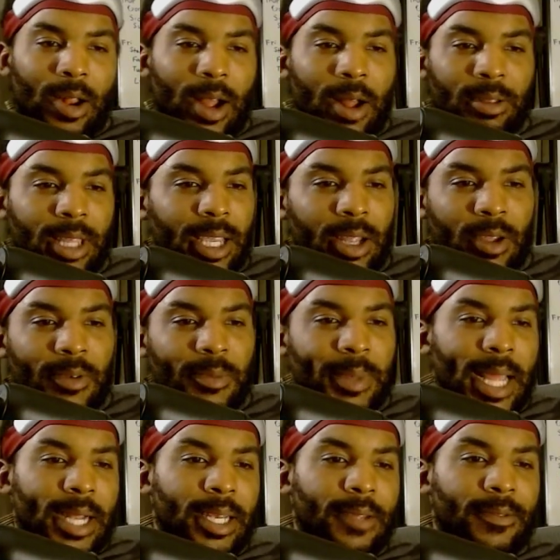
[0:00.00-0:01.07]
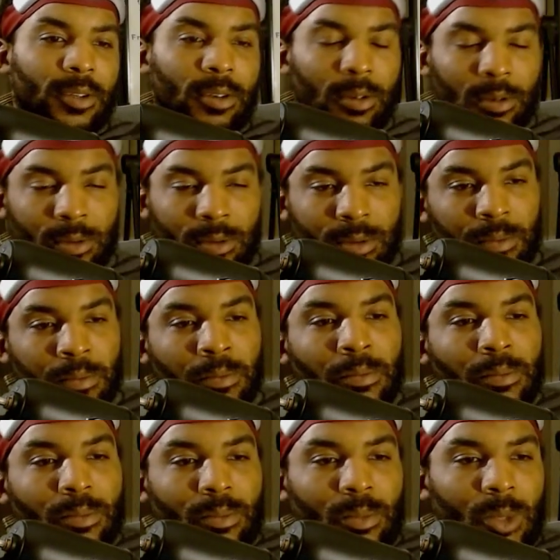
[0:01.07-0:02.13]
I don't think it'll even be that difficult.
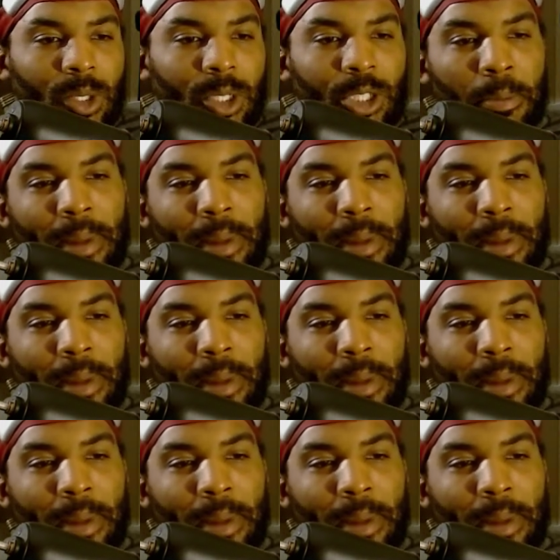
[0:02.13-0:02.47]
So